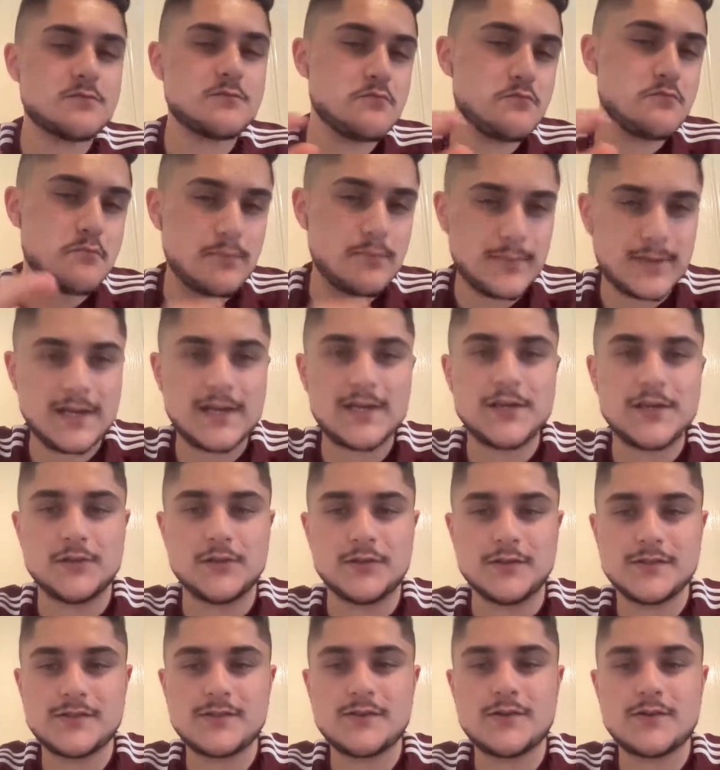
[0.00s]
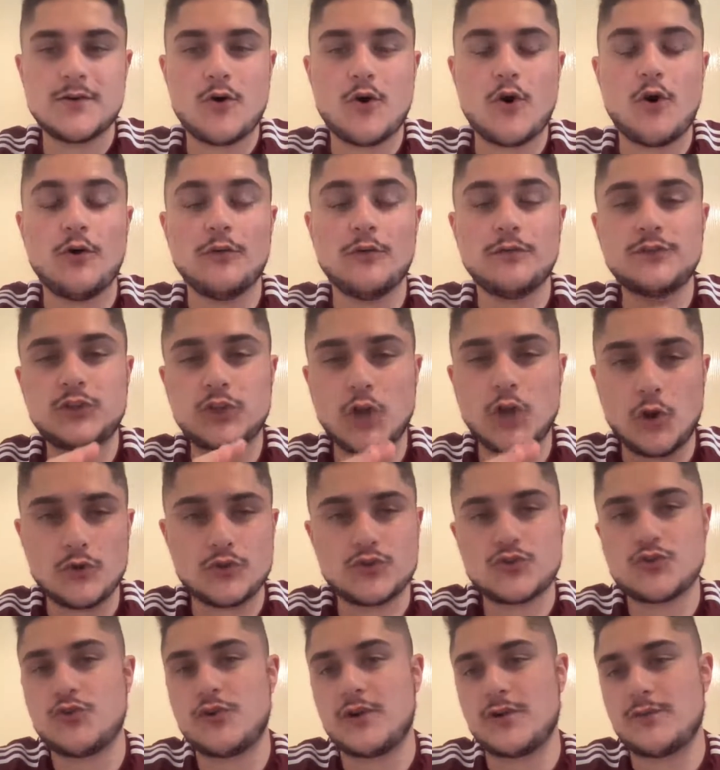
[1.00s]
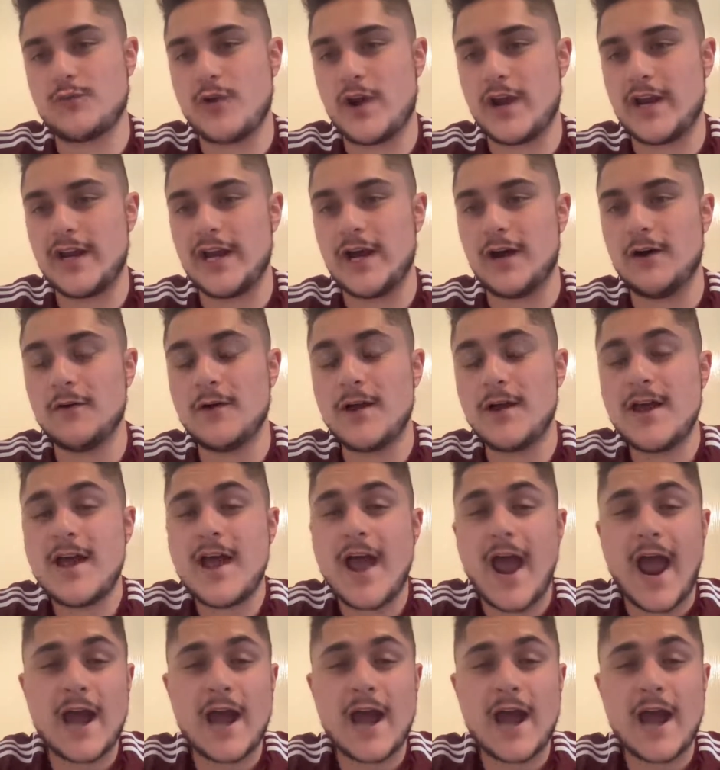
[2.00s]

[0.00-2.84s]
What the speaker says: and millions of Dogecoin right now.